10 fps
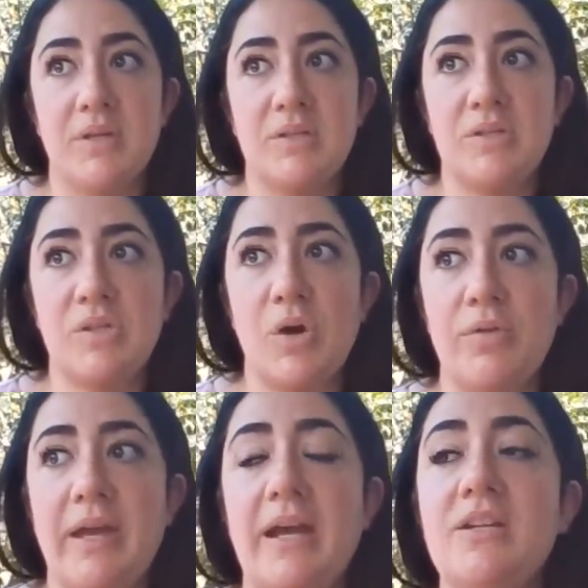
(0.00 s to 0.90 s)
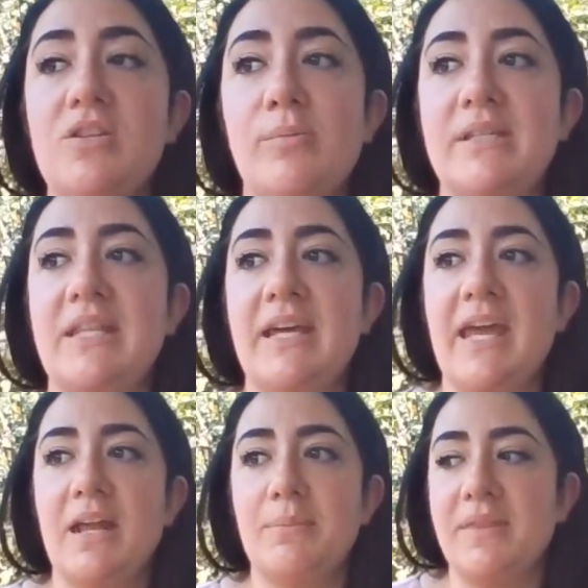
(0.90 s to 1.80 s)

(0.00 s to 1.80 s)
So they kind of do the best they can,